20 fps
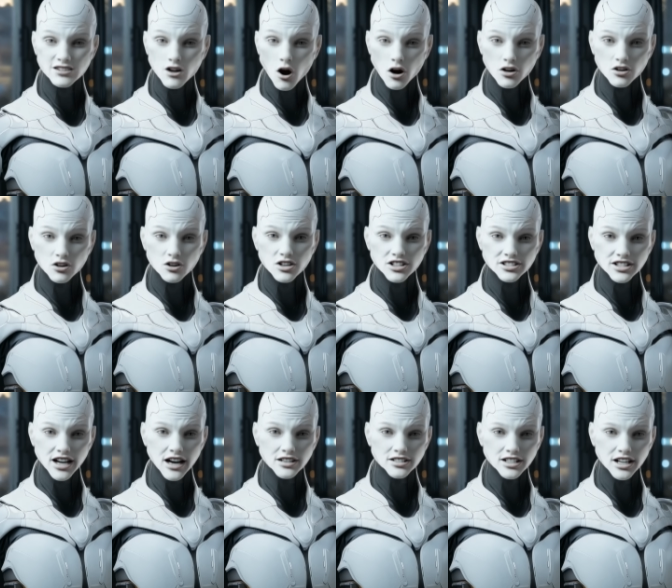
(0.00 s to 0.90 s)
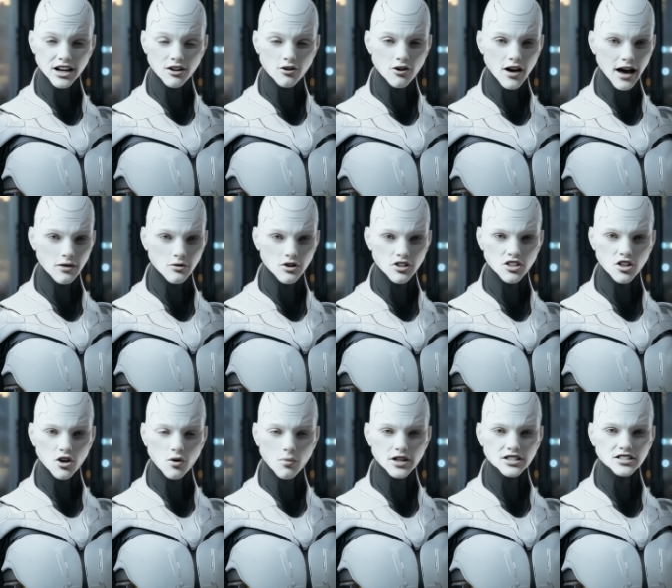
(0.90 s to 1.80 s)
is also designed to interact with
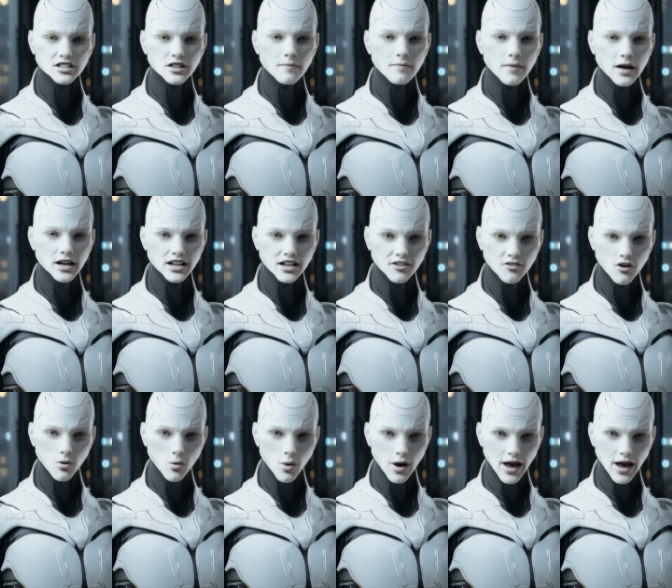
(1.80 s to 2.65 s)
humans in meaningful